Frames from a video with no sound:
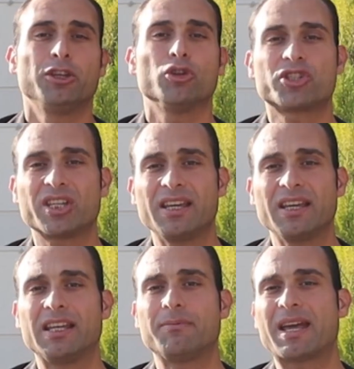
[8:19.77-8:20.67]
You
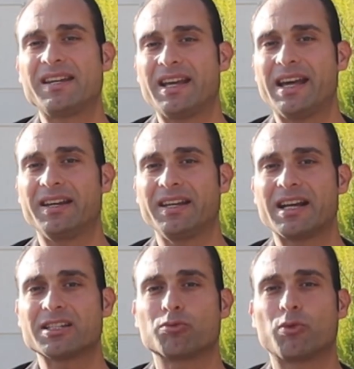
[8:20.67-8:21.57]
see, in many
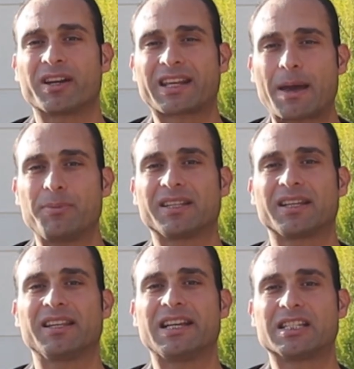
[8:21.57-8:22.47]
areas where
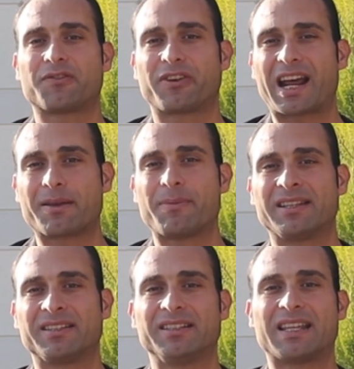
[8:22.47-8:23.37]
capital is
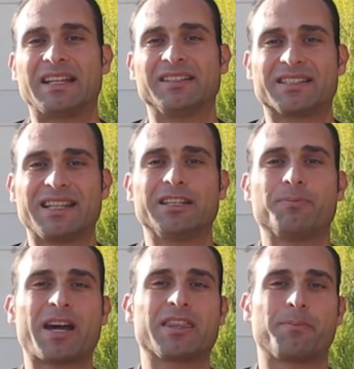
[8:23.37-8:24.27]
fragmented and is
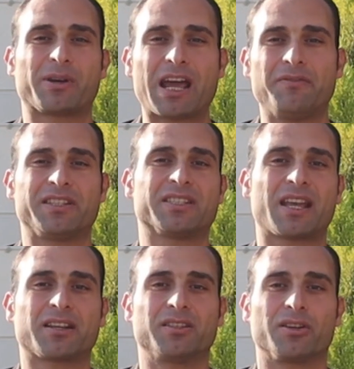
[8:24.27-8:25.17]
led by the private
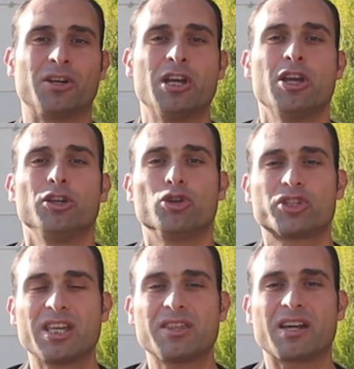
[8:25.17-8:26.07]
sector, you
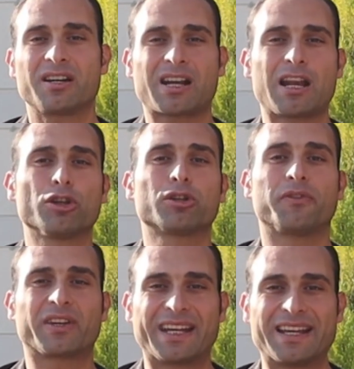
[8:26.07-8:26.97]
see there is a lot
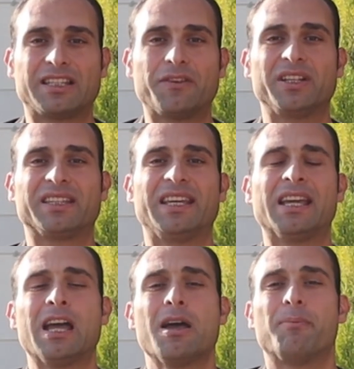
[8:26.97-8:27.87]
of
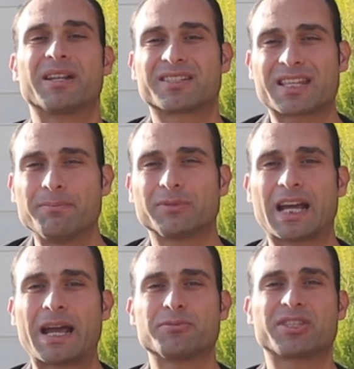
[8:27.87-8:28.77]
creativity, but
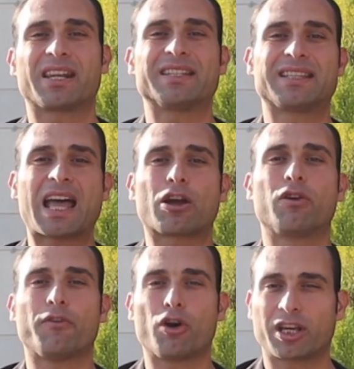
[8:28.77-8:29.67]
sometimes there is
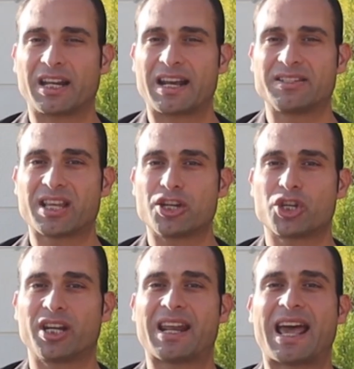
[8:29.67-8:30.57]
lack of
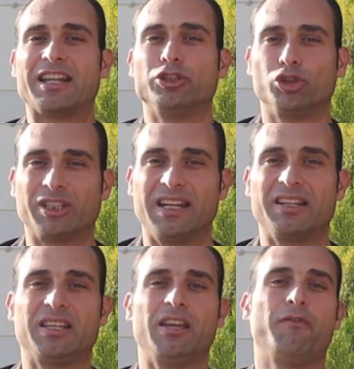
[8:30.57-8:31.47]
organization and
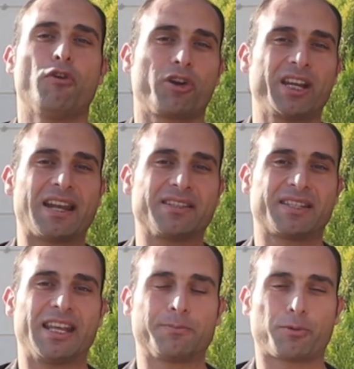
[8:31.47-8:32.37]
utility for real
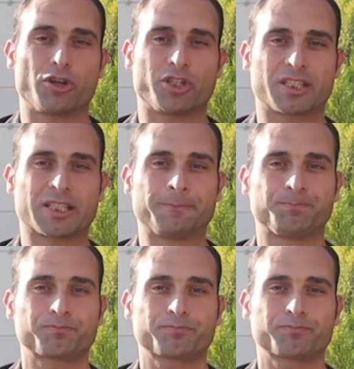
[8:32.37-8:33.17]
estate projects.